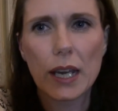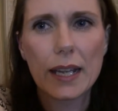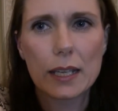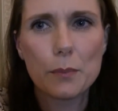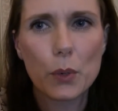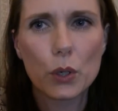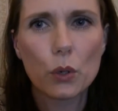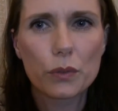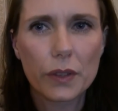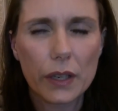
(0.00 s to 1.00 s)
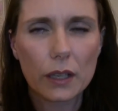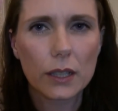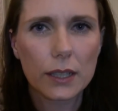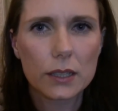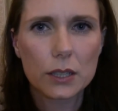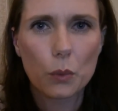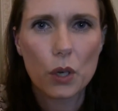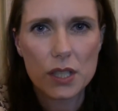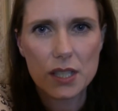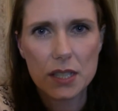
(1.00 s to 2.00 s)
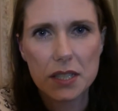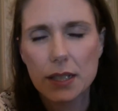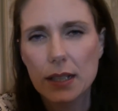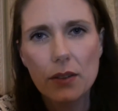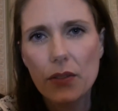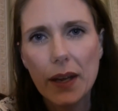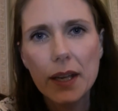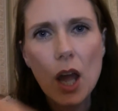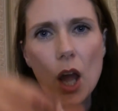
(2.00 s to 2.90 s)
I keep putting it over there like towards the screen thing,